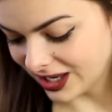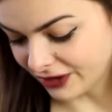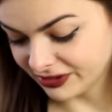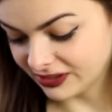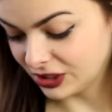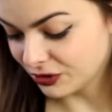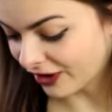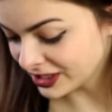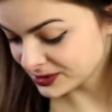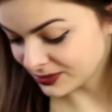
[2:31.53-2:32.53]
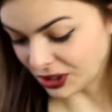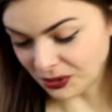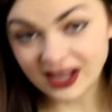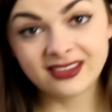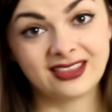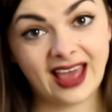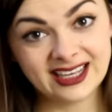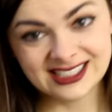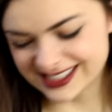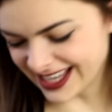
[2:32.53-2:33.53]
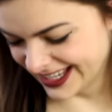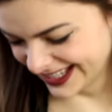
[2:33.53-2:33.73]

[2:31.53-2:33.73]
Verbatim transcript: loving the new arrangement by the way, thanks,